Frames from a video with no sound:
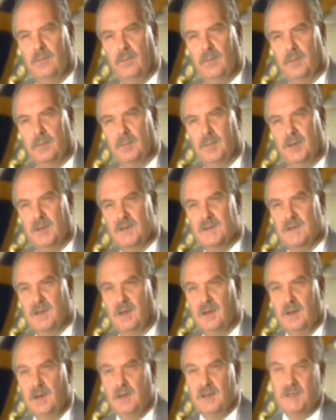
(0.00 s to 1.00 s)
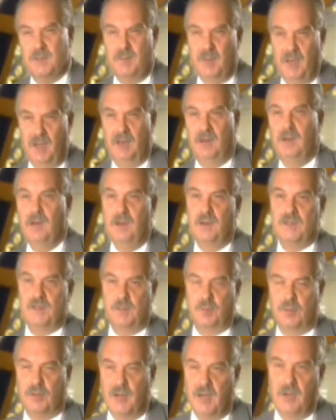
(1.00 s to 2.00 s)
it, because to me,
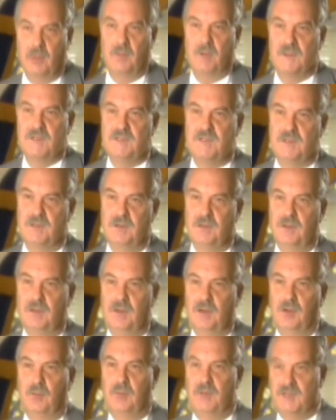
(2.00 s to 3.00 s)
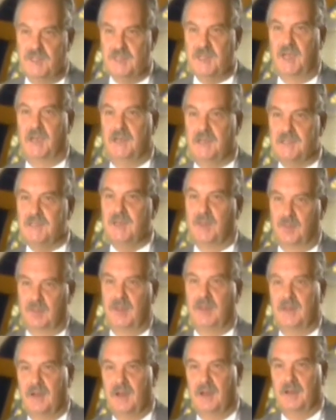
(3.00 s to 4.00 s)
to pray was to recite
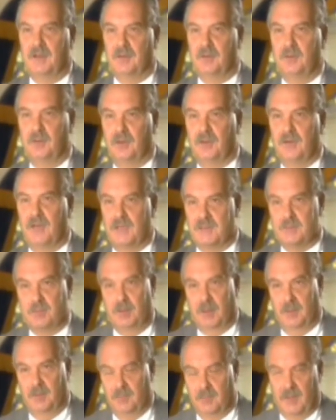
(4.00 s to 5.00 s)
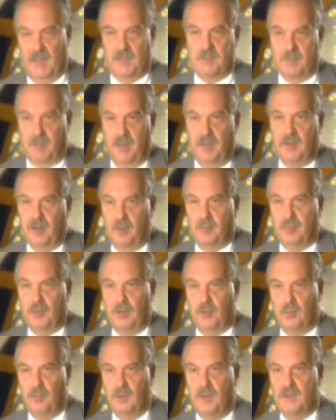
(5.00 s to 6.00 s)
something that I'd learned. That's what I thought a
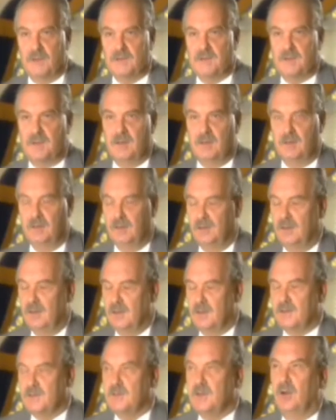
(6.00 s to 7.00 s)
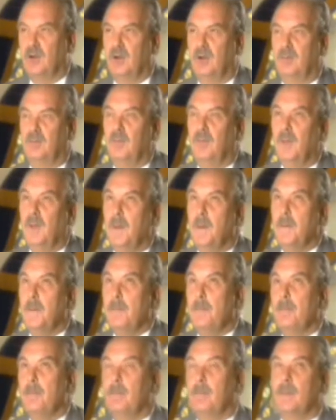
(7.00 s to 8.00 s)
prayer was then. So
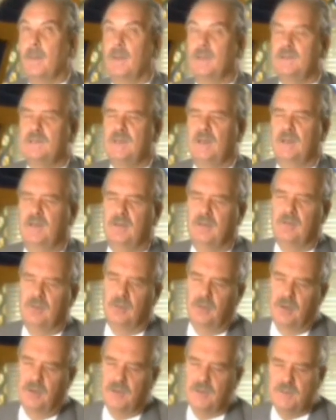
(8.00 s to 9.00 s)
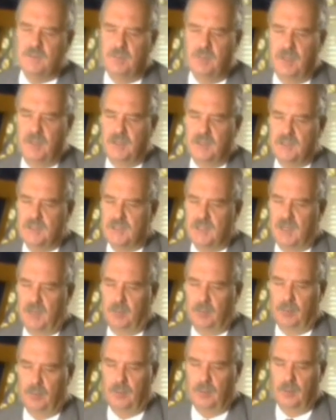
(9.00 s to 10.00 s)
let's say, the Lord is my
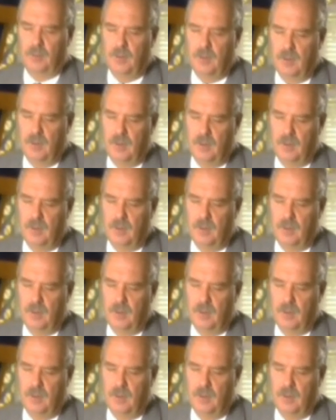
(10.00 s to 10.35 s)
shepherd.